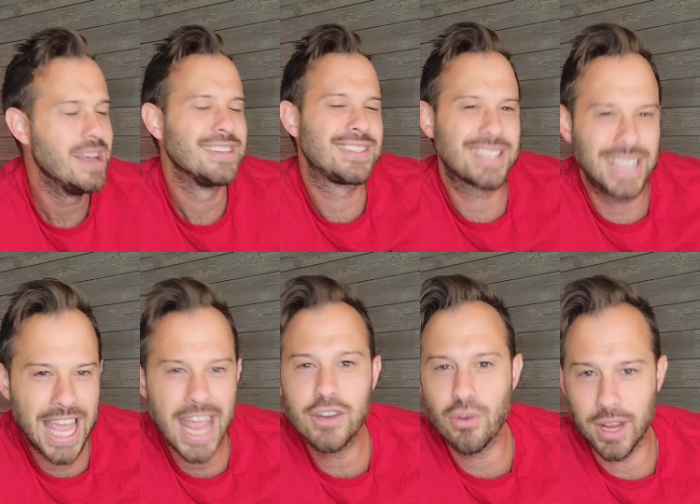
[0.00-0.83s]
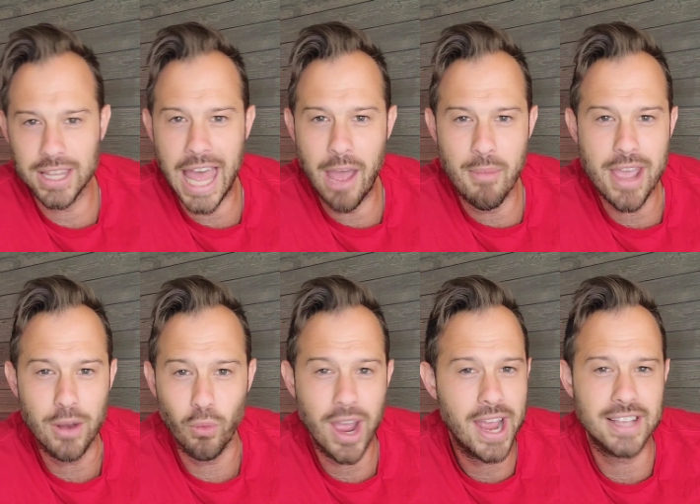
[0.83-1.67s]
slandering them
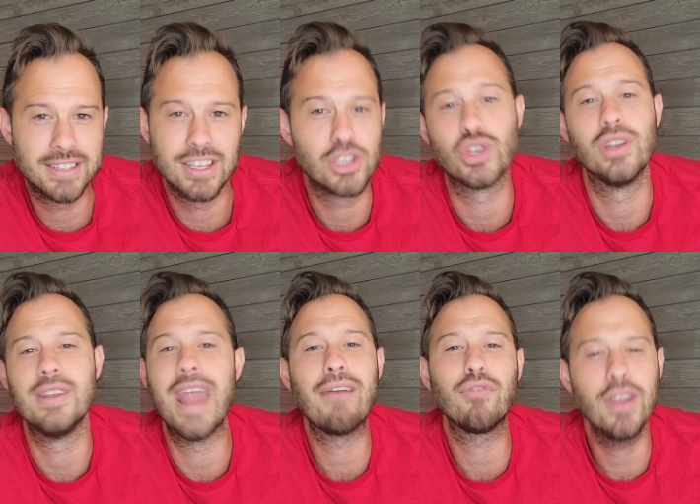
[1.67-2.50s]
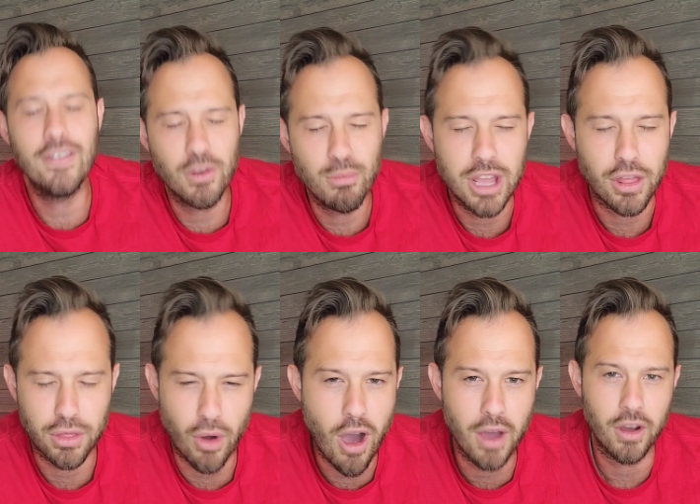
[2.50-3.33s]
in ways ways that should never even be
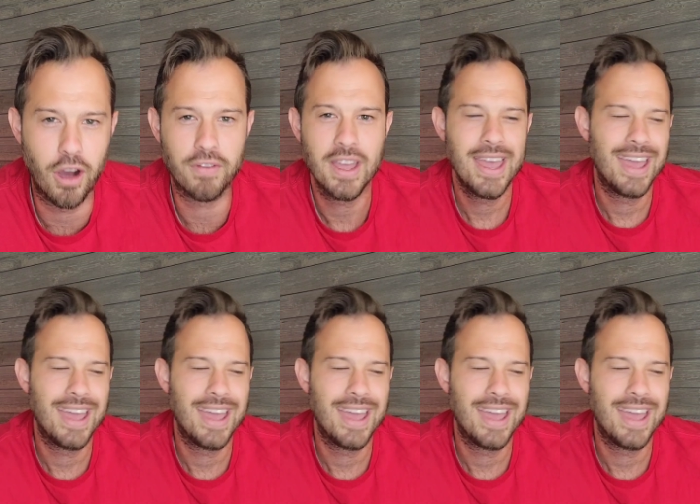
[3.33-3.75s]
thought of